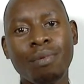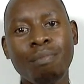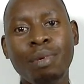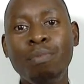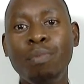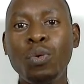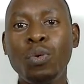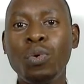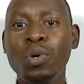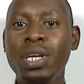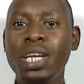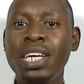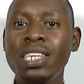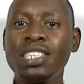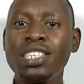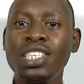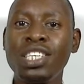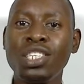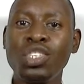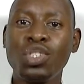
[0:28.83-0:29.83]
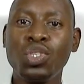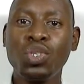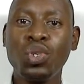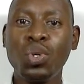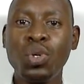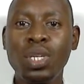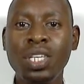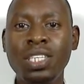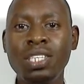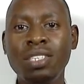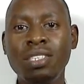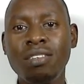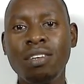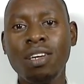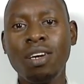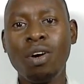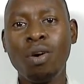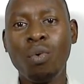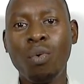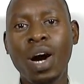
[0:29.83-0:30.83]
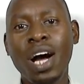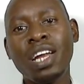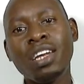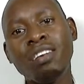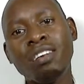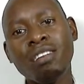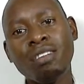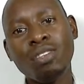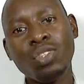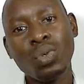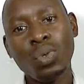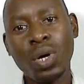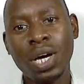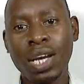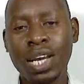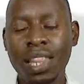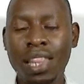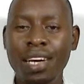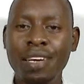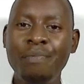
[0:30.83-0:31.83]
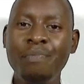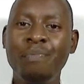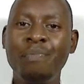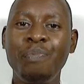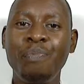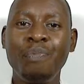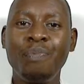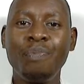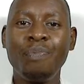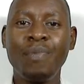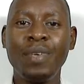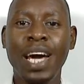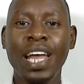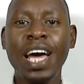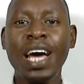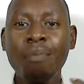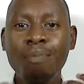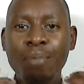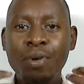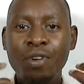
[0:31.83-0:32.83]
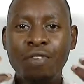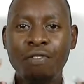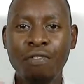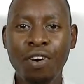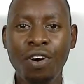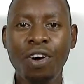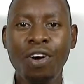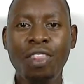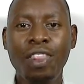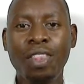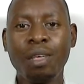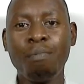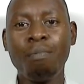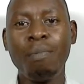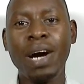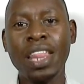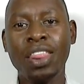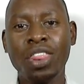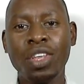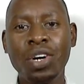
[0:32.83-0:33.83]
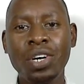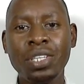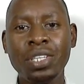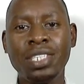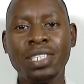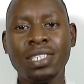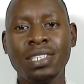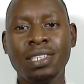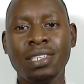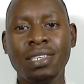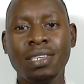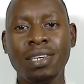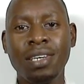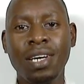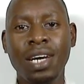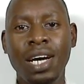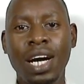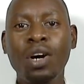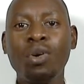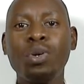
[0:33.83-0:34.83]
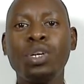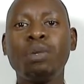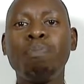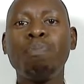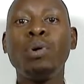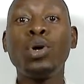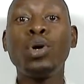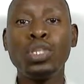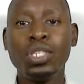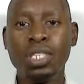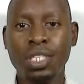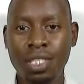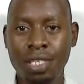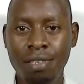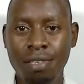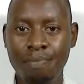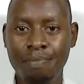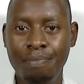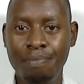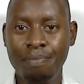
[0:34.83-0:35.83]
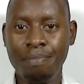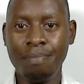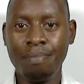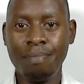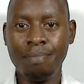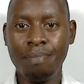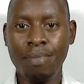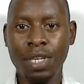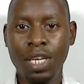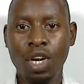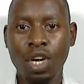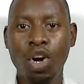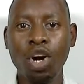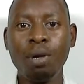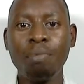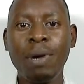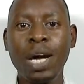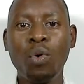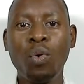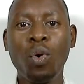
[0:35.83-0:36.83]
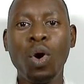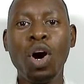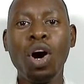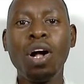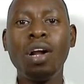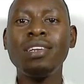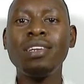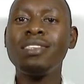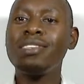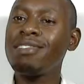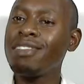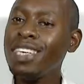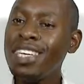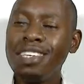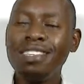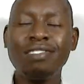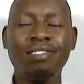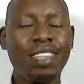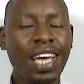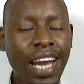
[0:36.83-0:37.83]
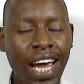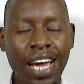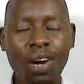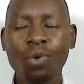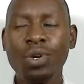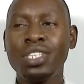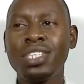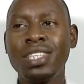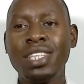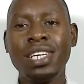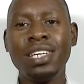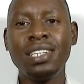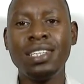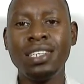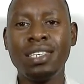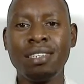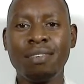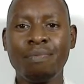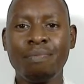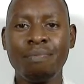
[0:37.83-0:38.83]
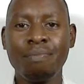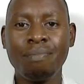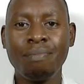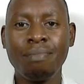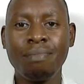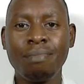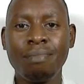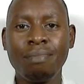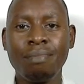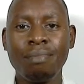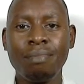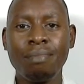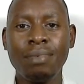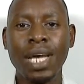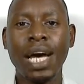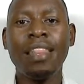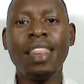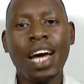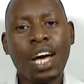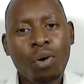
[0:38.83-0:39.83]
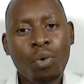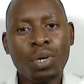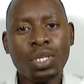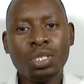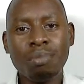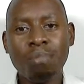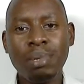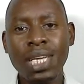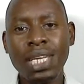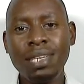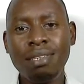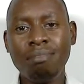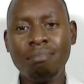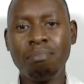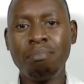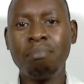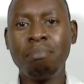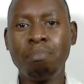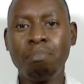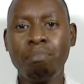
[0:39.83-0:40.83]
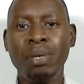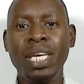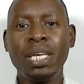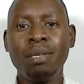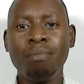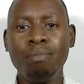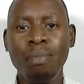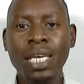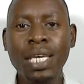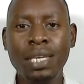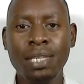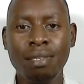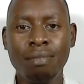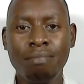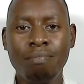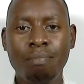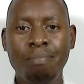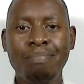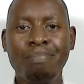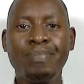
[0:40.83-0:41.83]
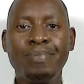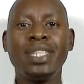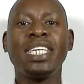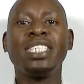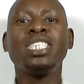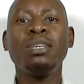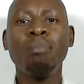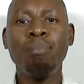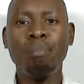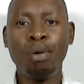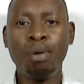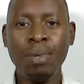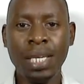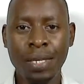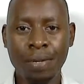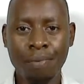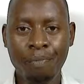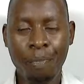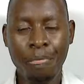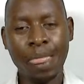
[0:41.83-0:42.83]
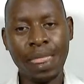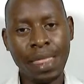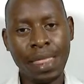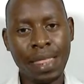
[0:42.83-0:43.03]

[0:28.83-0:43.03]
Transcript: People would exchange stories, one to another, and I put forth my thoughts. I would post on my wall things that I was thinking. And that was me being me, the simple me.